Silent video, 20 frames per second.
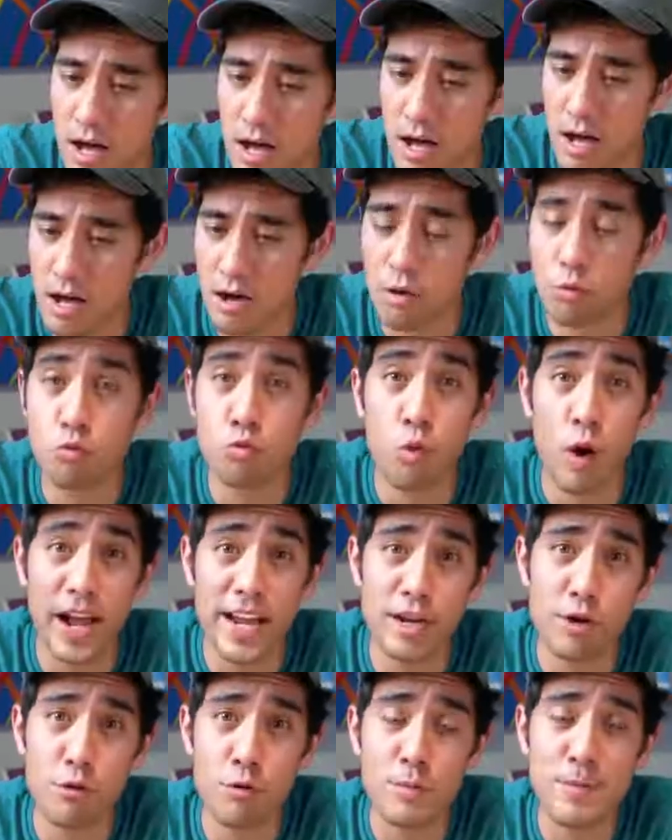A
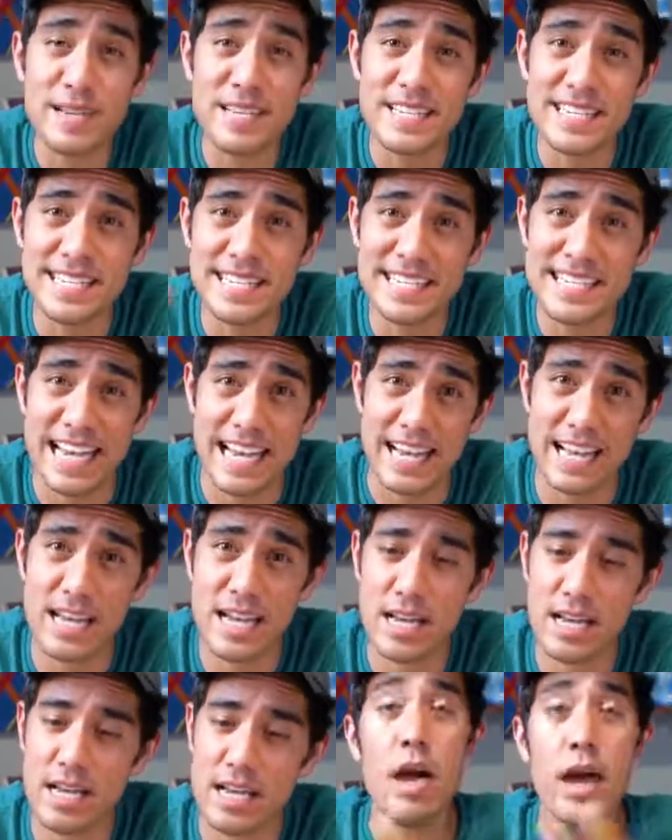rhino would be
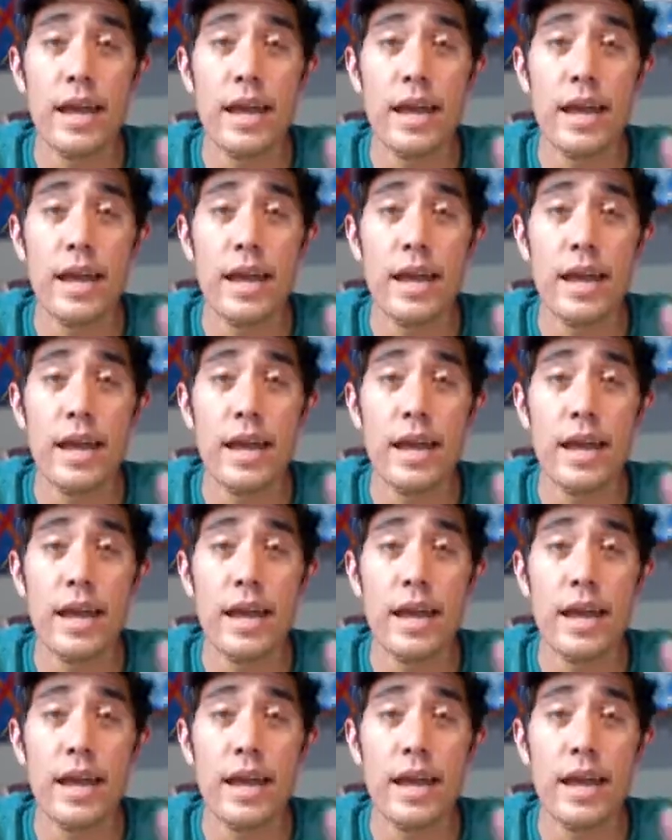sick.